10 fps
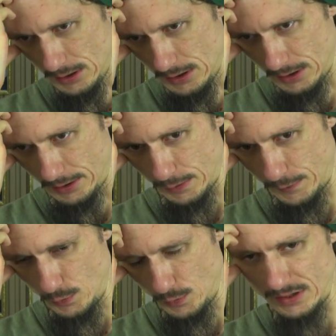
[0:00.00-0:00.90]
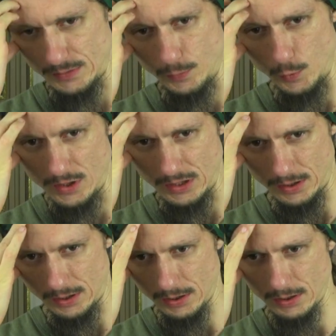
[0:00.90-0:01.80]
Like a few days per
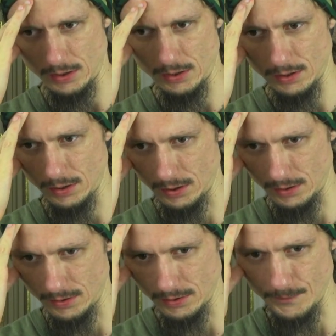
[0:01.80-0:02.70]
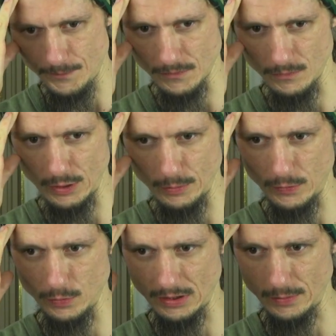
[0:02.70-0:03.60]
week, maybe a
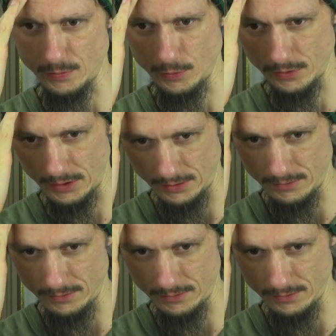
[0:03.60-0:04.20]
few times per day.